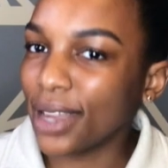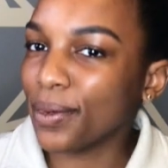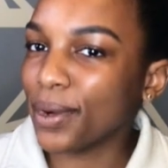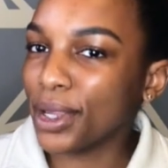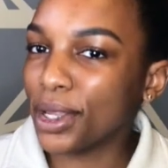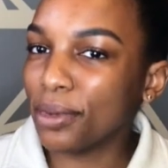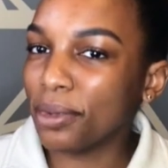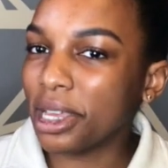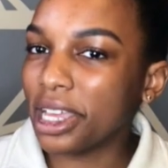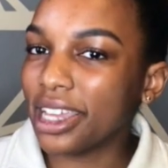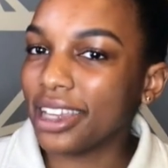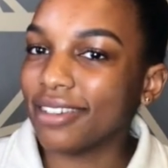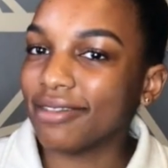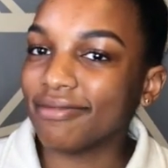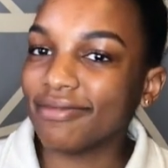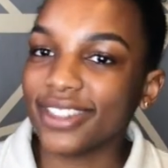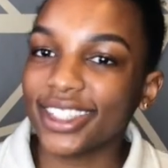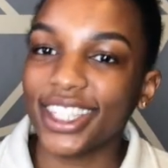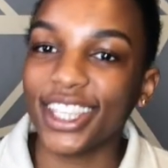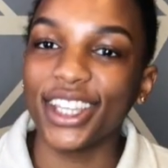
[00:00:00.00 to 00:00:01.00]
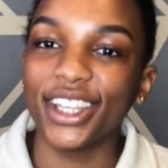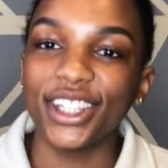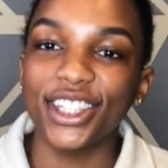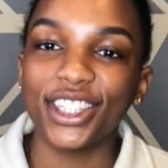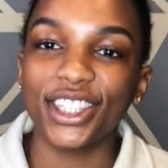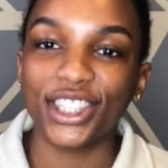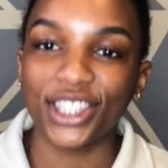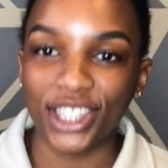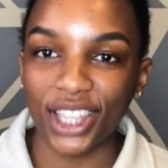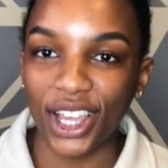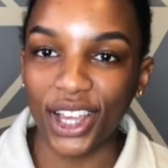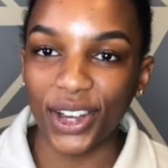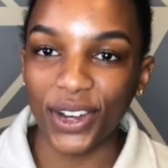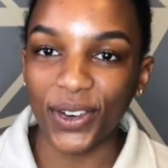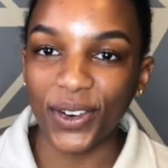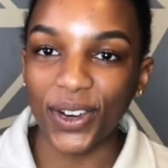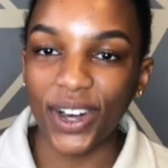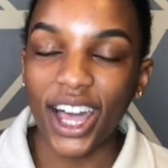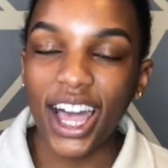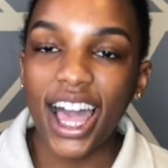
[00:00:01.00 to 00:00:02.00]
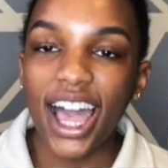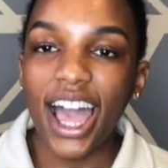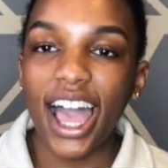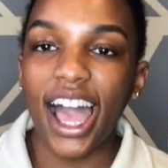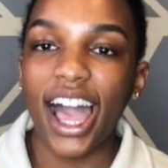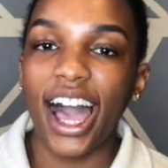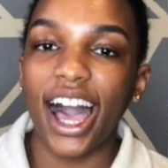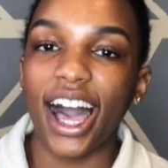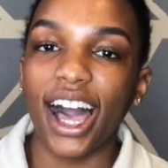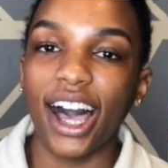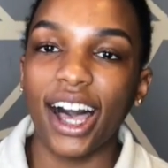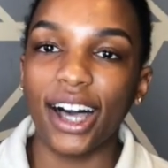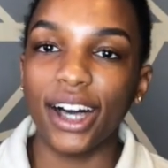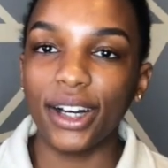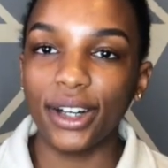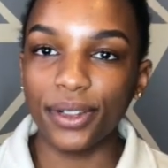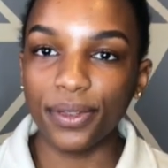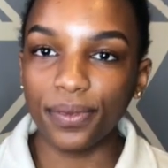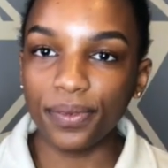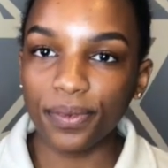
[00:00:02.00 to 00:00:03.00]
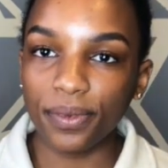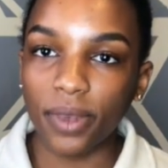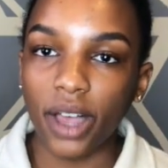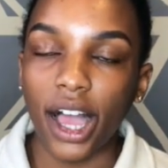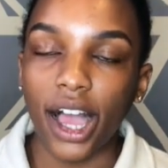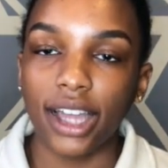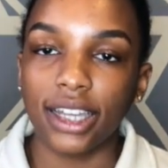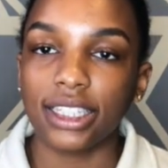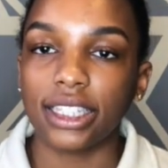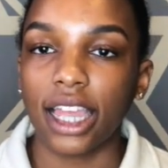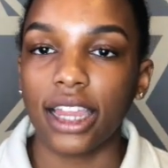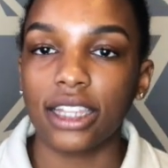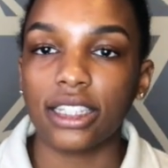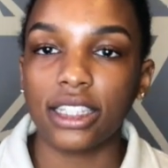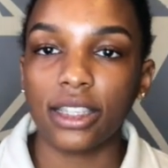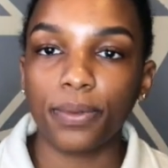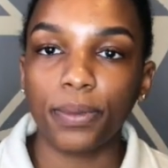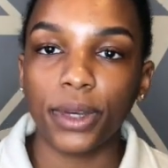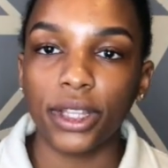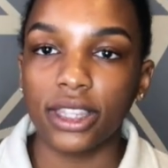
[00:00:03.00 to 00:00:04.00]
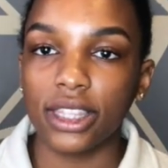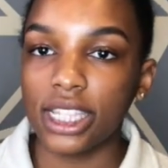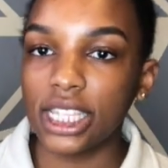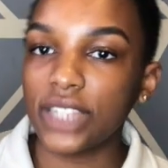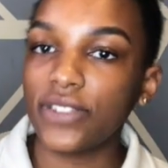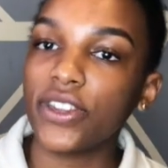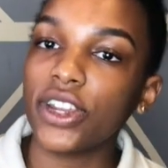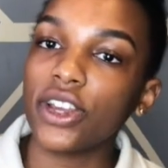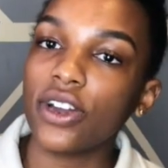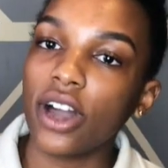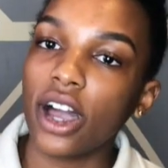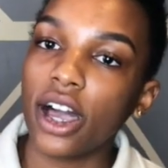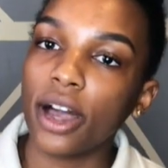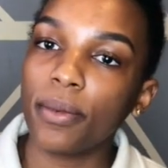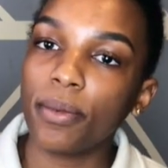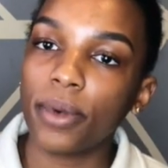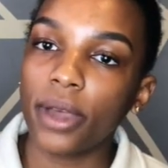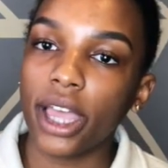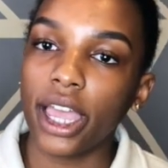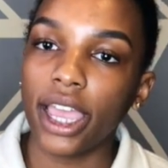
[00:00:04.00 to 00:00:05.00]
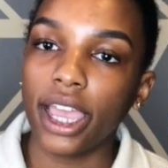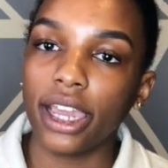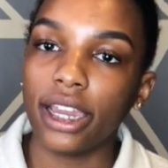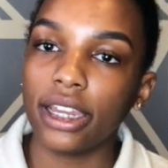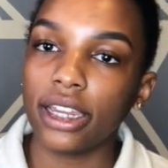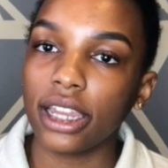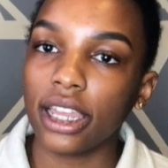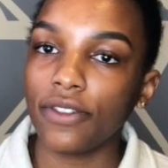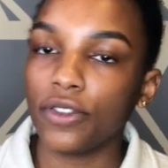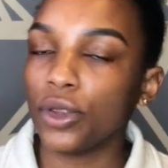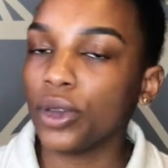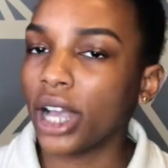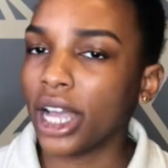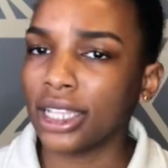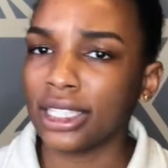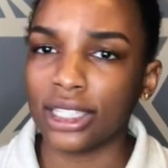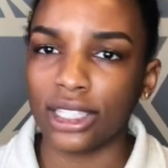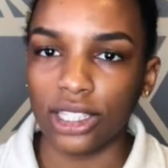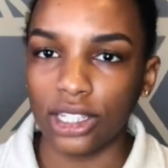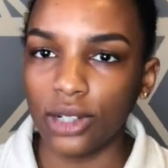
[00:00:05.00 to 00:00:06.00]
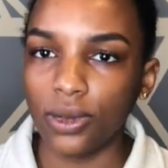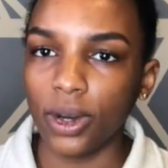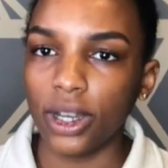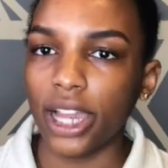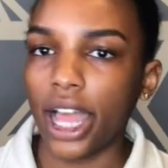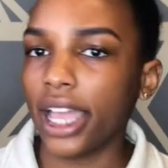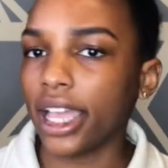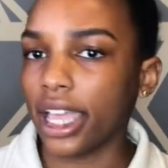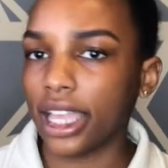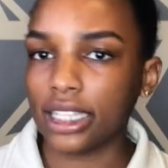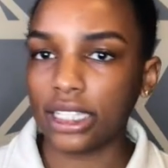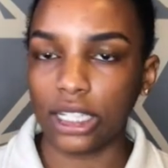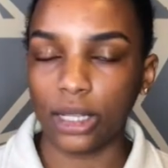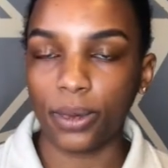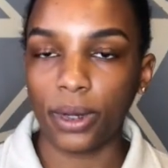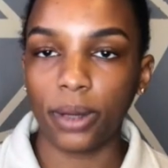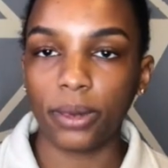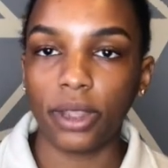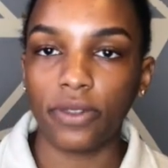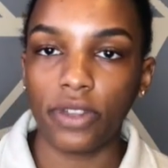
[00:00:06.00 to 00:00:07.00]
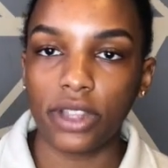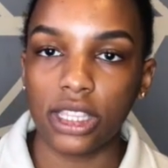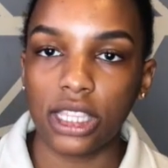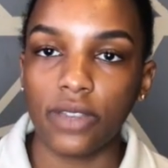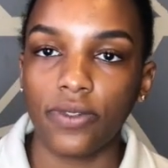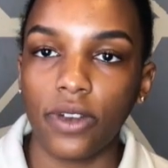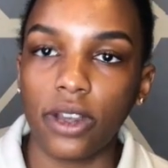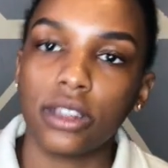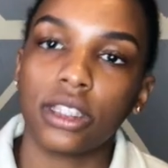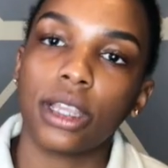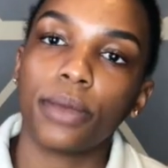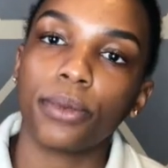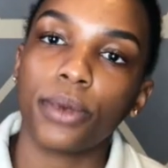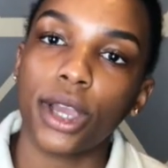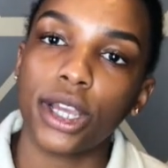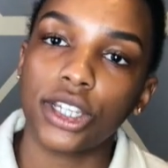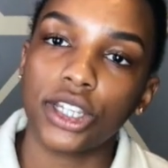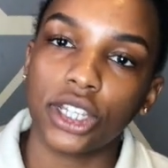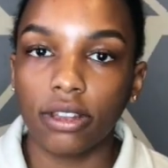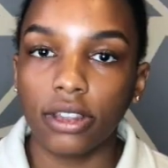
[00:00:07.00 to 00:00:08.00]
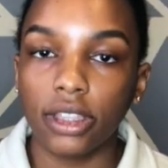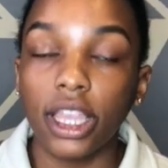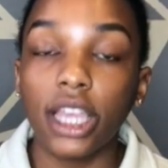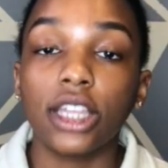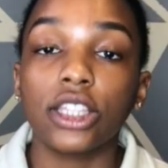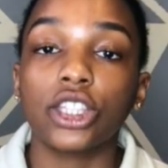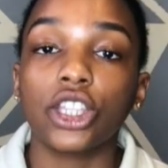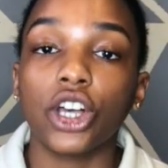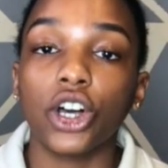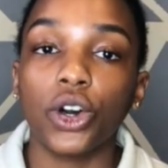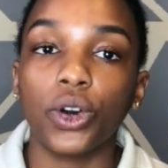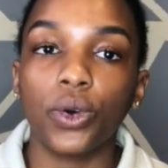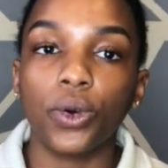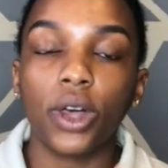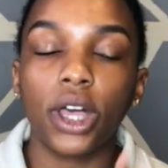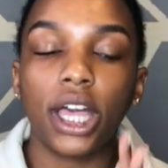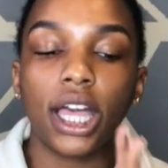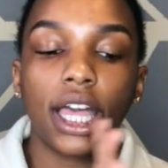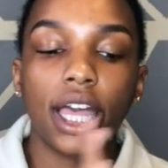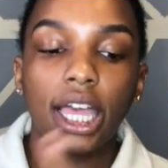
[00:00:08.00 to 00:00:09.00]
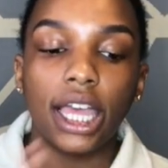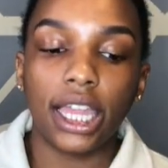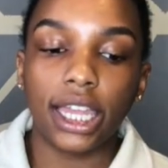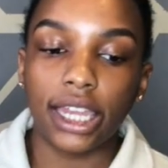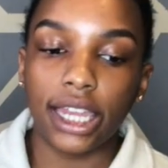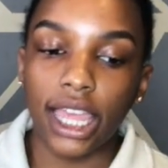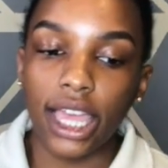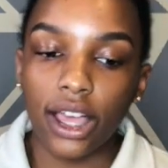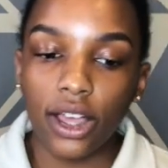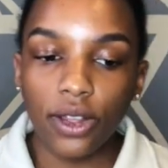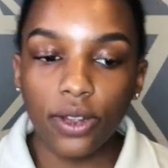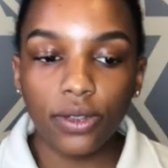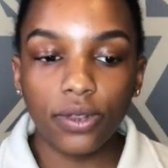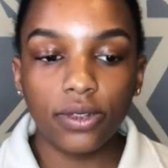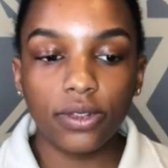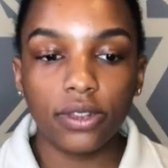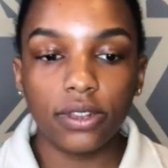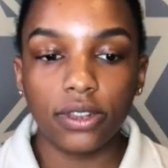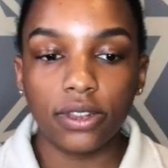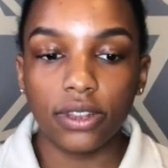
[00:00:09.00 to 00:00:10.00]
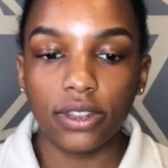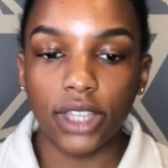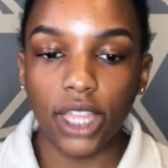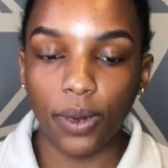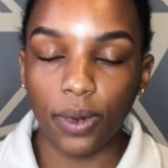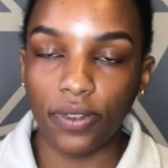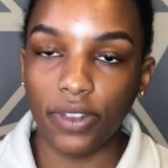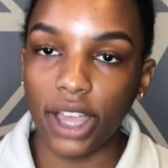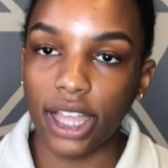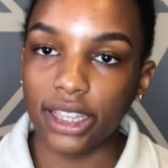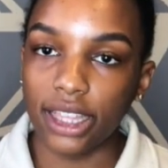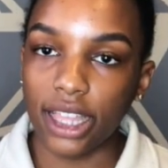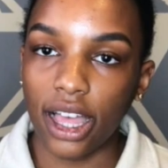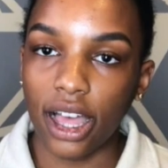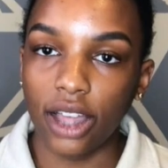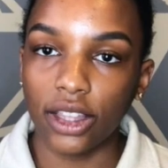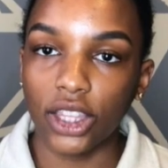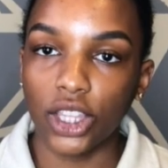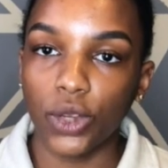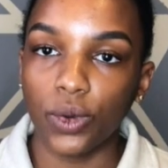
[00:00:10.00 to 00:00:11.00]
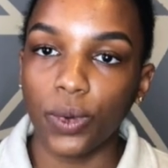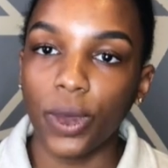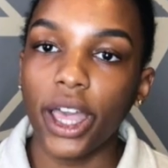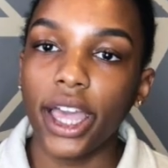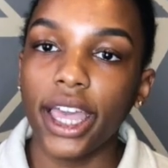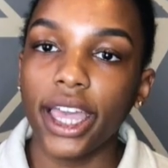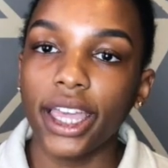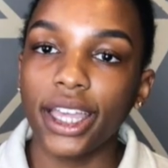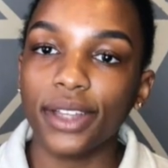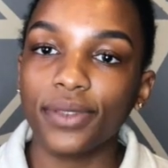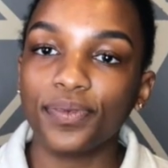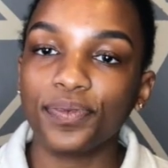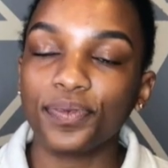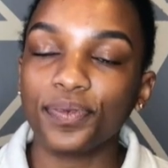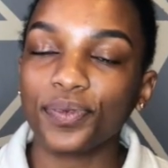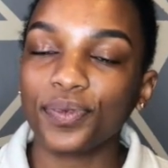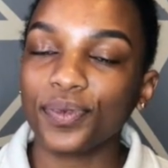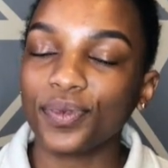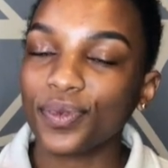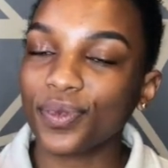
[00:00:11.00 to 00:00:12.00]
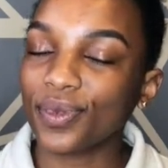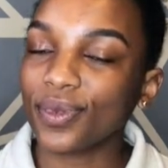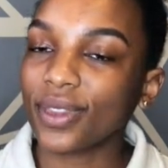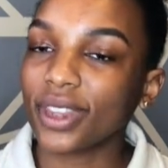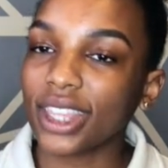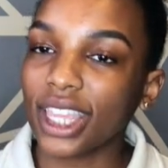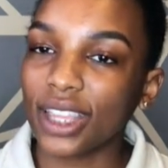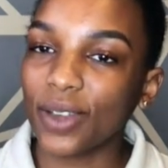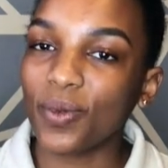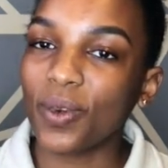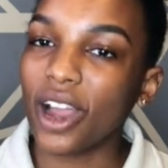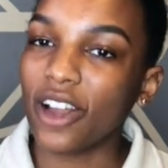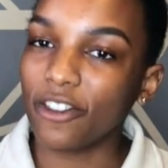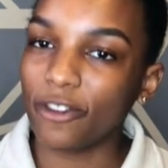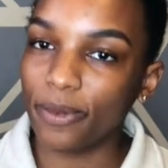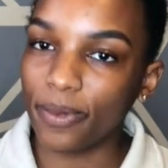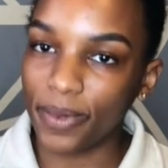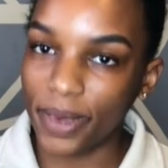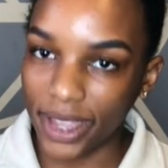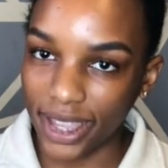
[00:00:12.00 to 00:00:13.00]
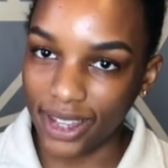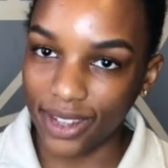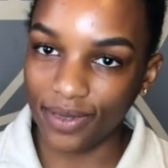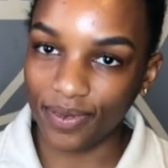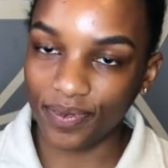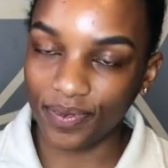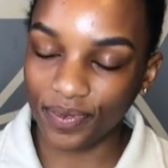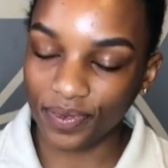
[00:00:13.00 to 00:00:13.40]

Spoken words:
Like where you been? So I decided to put this video up, and if you guys still want, I can still put the Fenty first impression. Yeah, so now that we've got that out the way, where I've been.